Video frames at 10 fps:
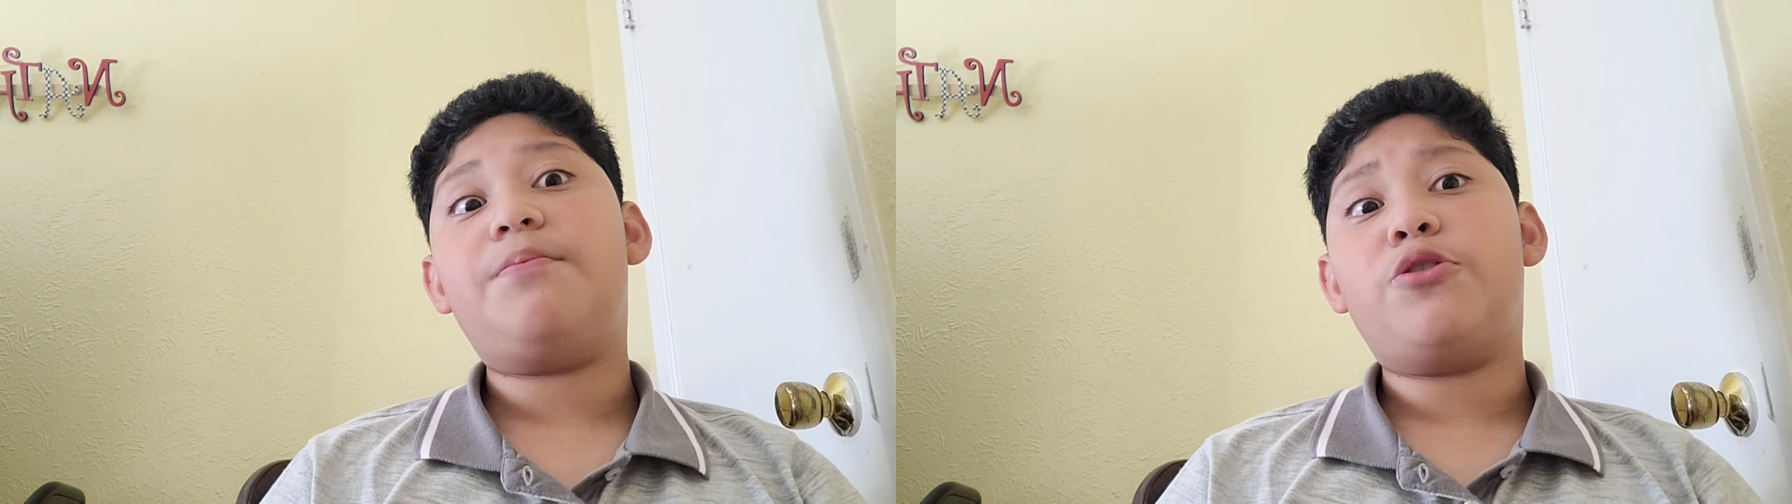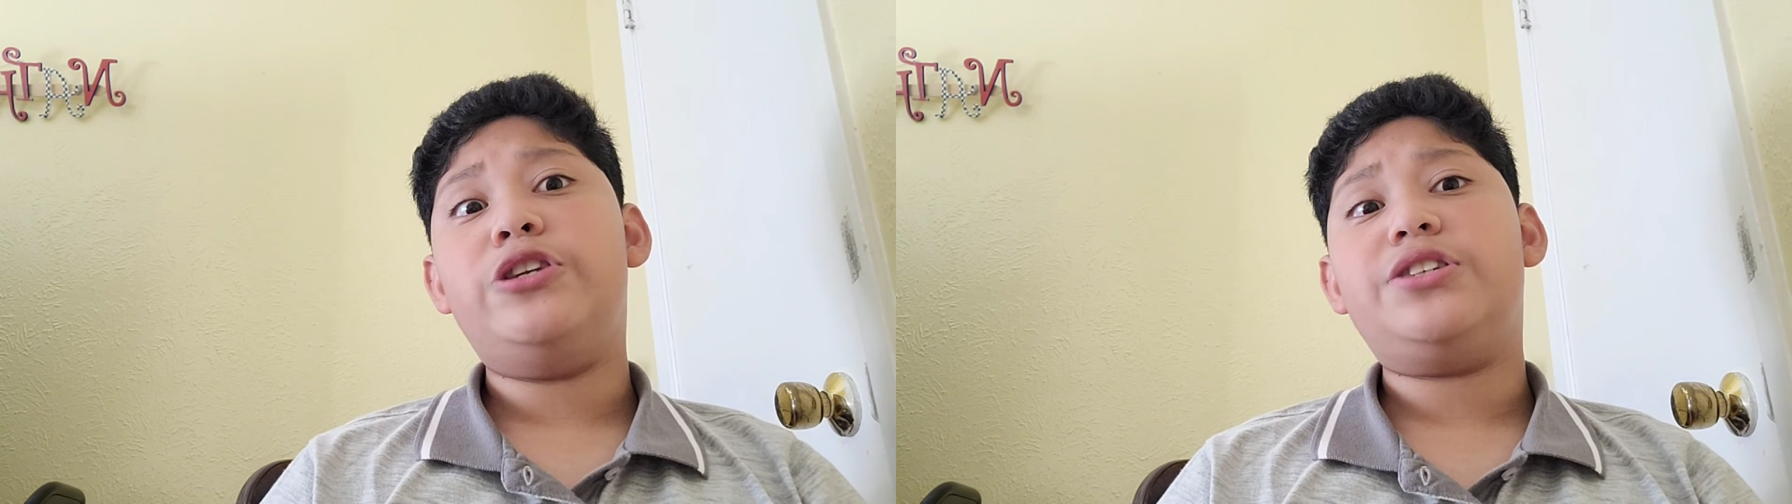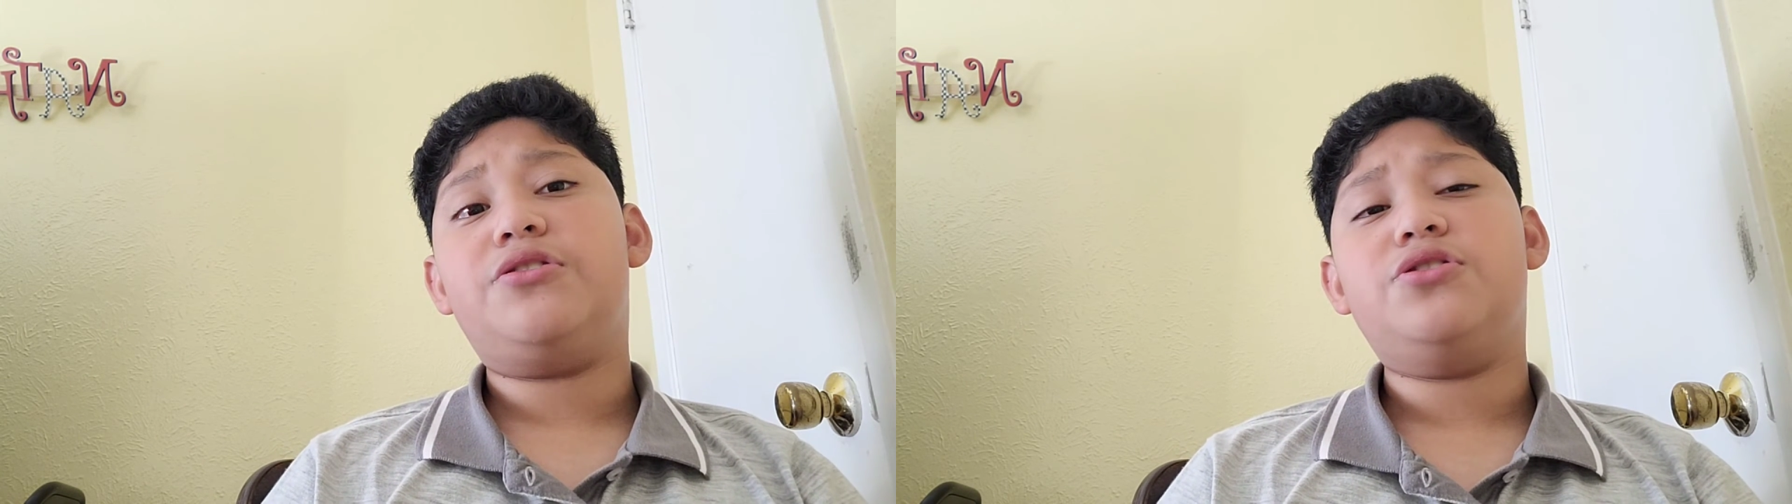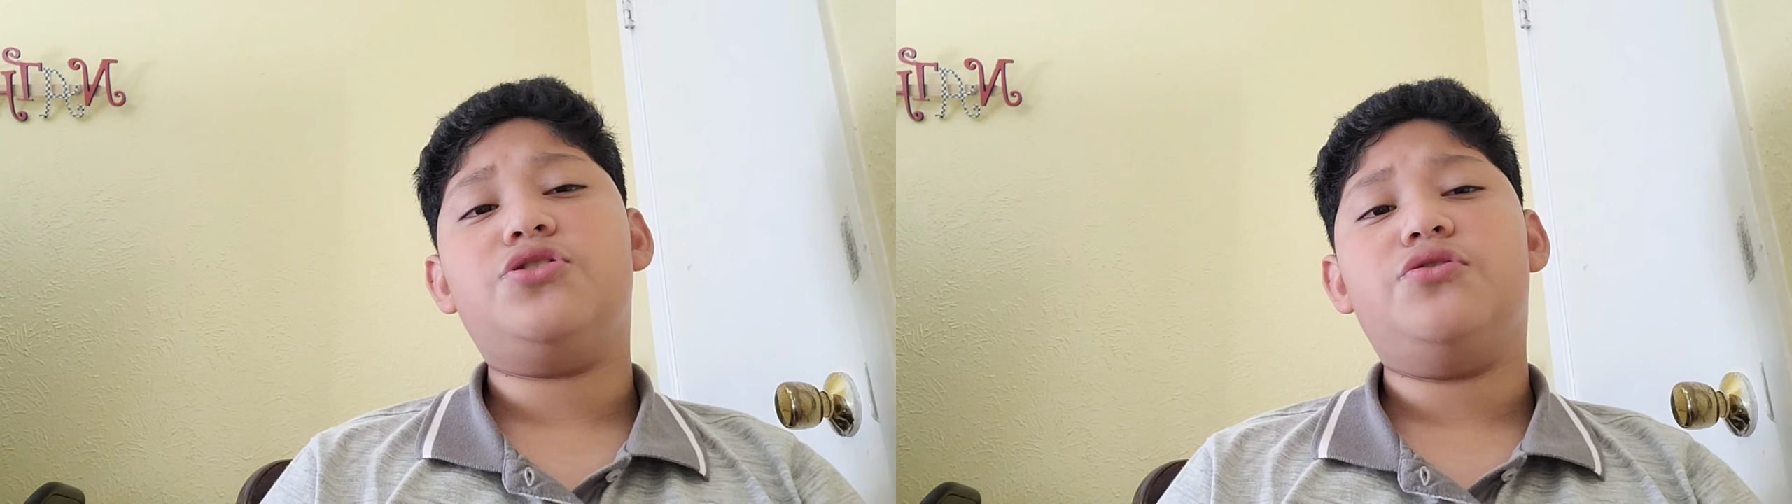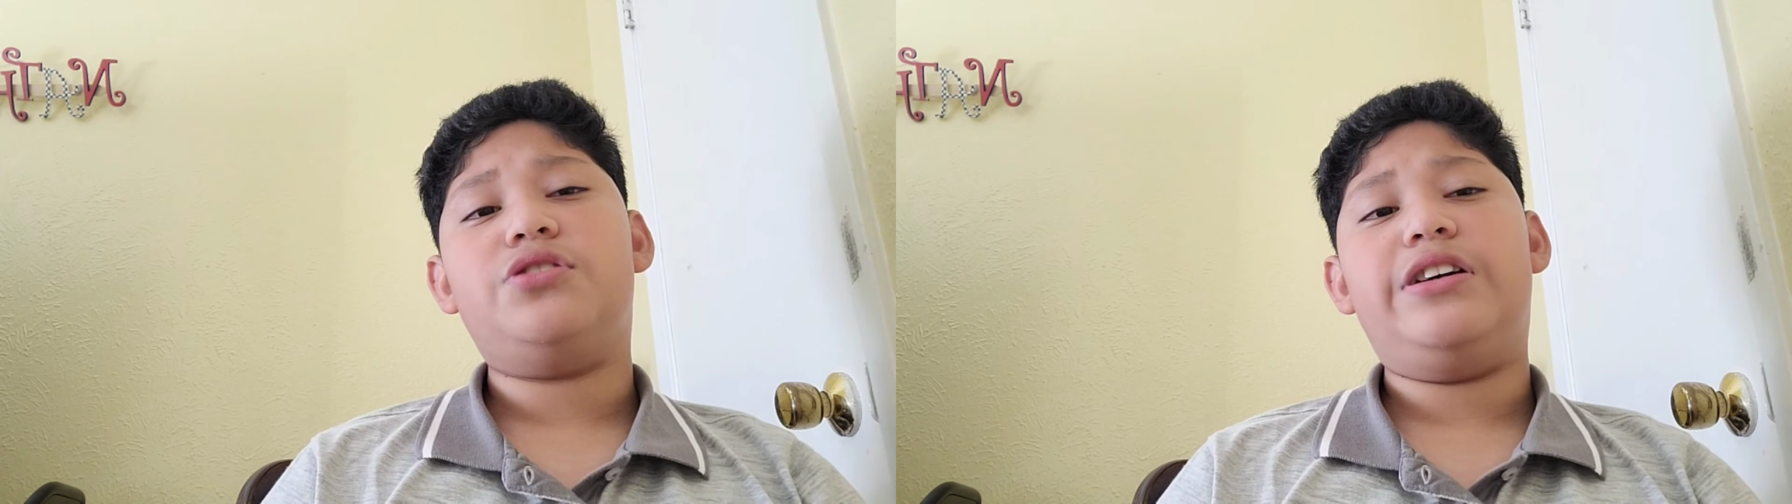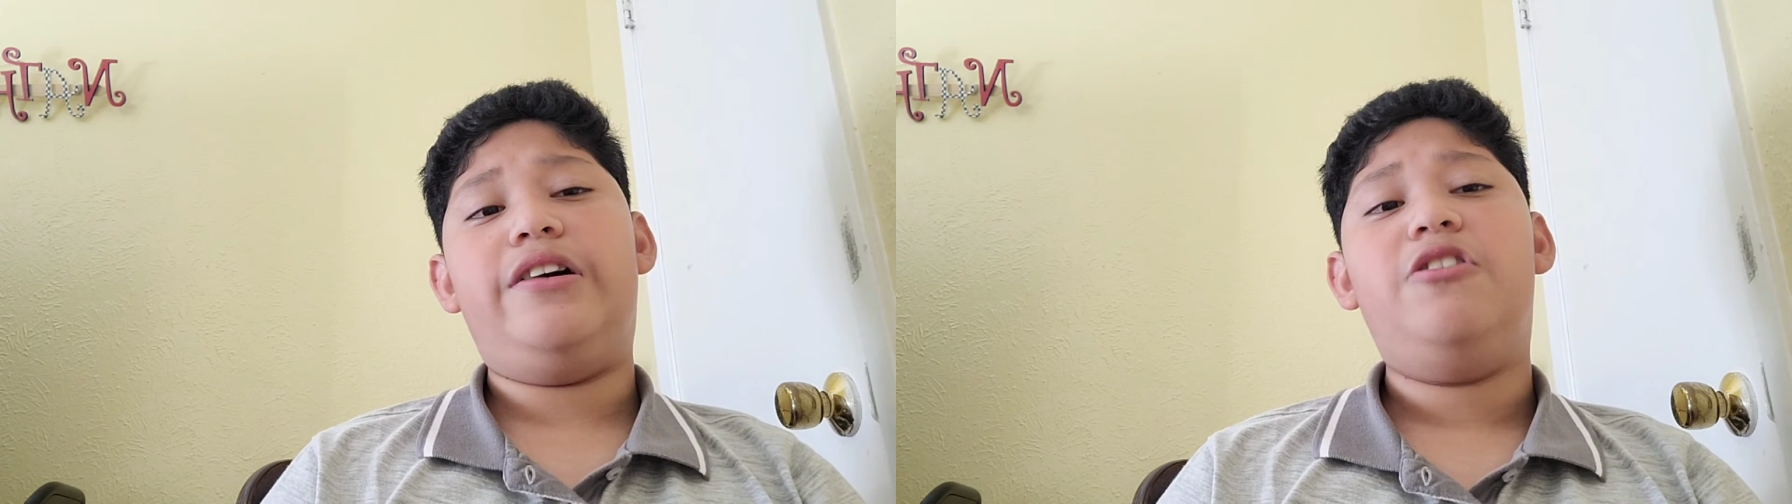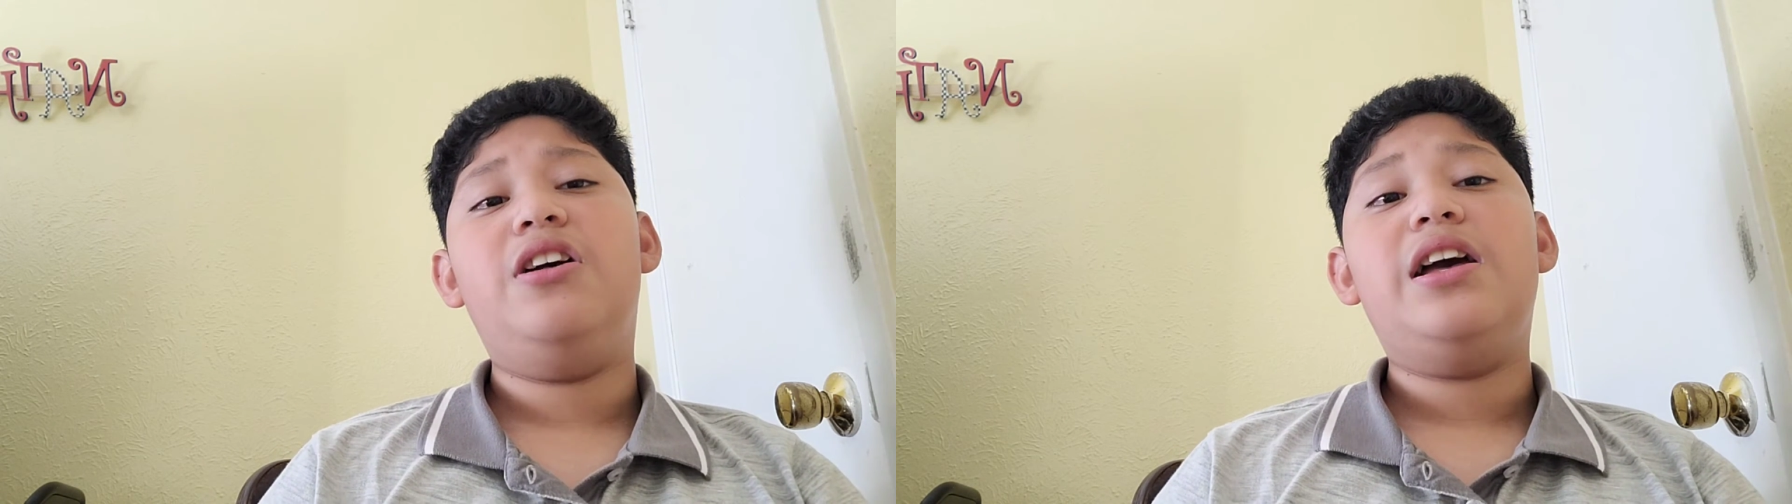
parental controls now.